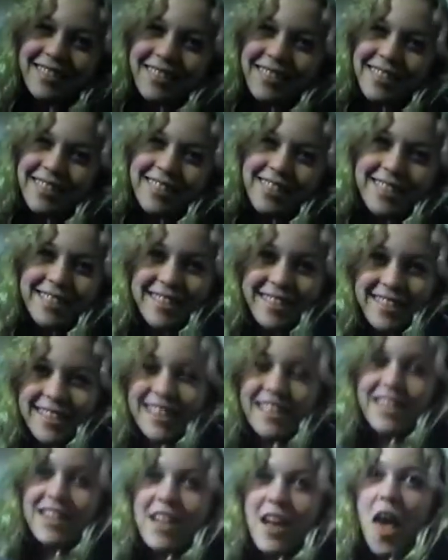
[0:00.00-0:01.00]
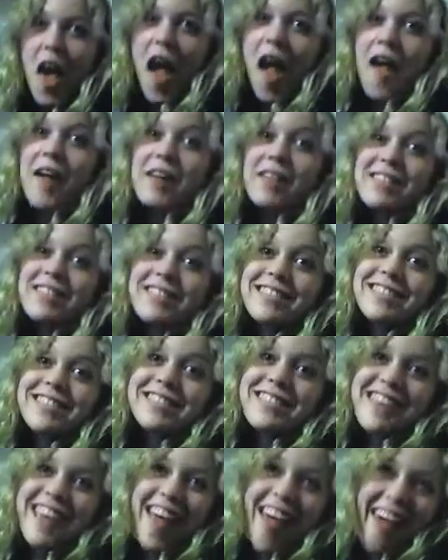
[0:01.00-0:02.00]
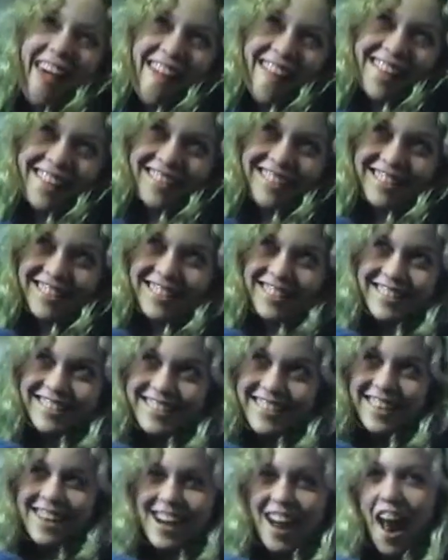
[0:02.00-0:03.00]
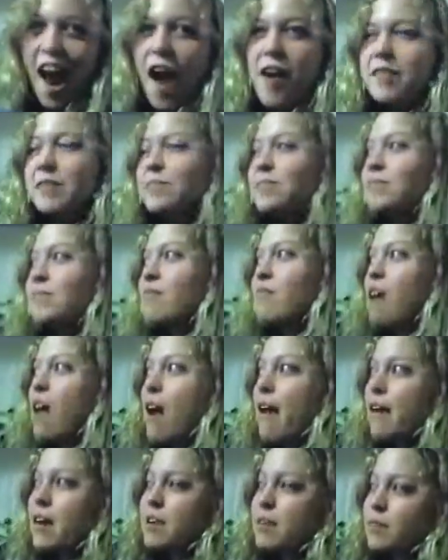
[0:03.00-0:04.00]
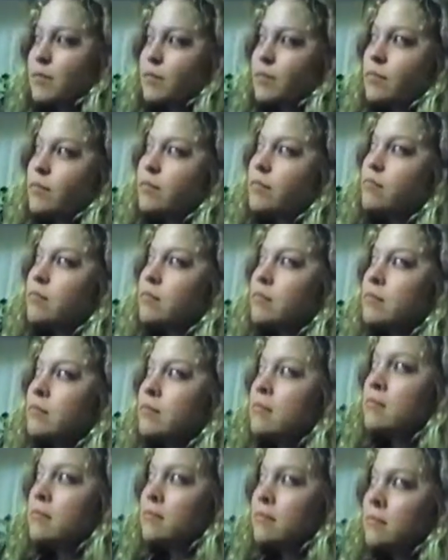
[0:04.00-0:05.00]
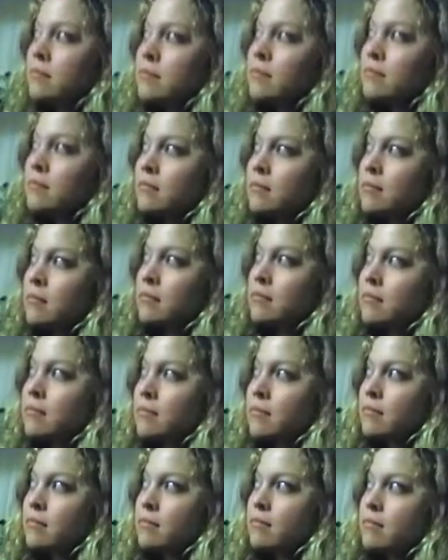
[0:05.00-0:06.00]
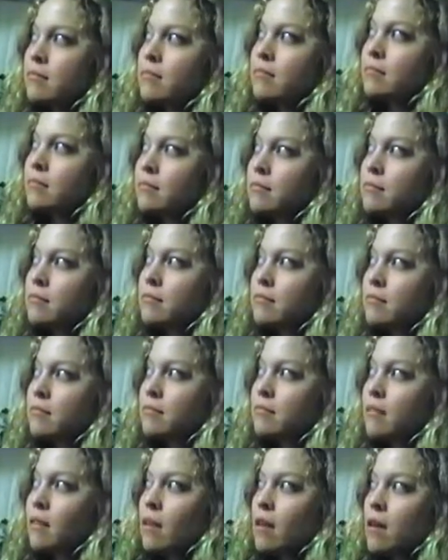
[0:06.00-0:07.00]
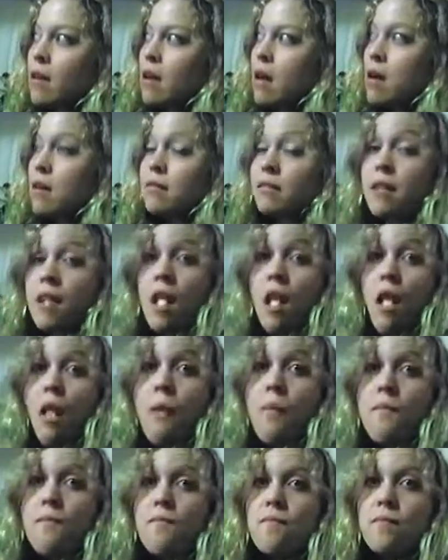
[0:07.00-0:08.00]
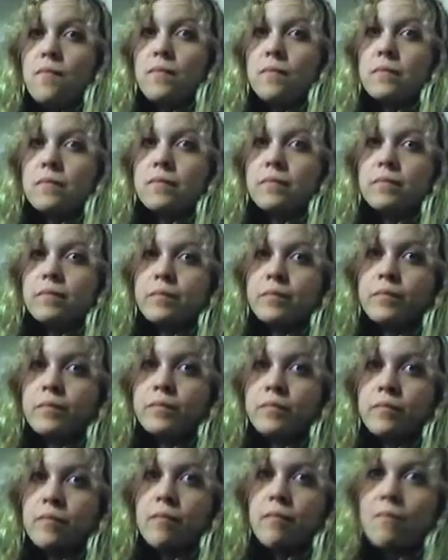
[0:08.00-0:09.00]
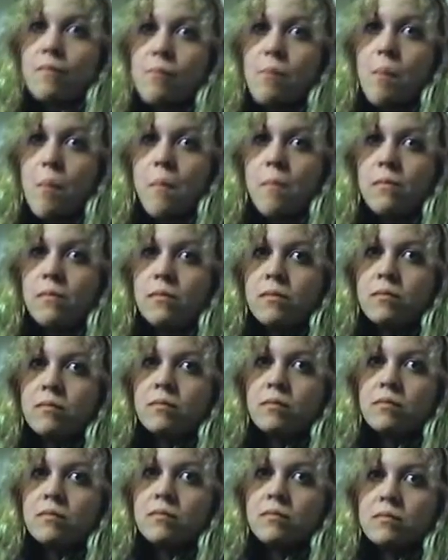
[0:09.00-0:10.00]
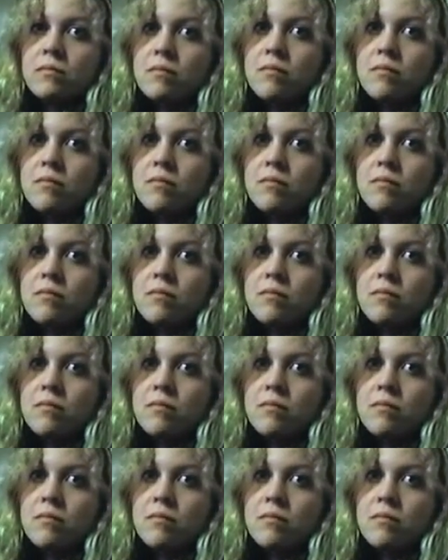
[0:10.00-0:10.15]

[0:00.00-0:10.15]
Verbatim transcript: Good evening. Here we are tonight on a very special program with a very special guest of painting at home.